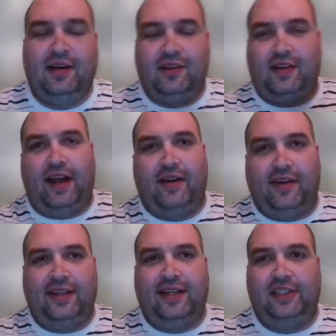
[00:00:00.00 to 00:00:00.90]
a lot of
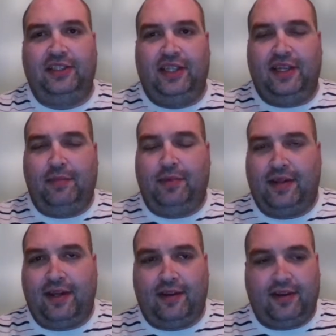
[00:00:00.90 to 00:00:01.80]
heritage, and they put
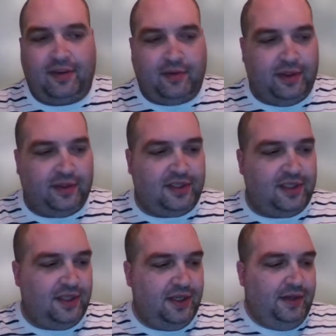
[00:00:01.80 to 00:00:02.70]
that on the
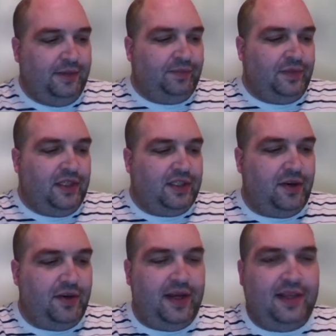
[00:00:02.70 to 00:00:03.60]
quilts.
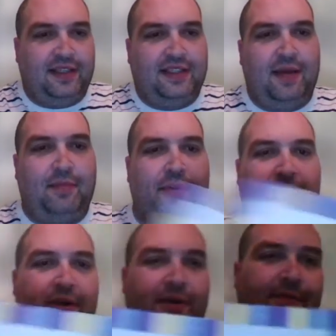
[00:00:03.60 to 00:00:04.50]
So in the sample
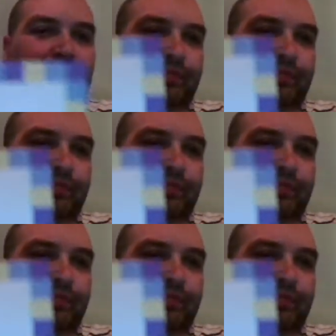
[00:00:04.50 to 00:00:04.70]
here,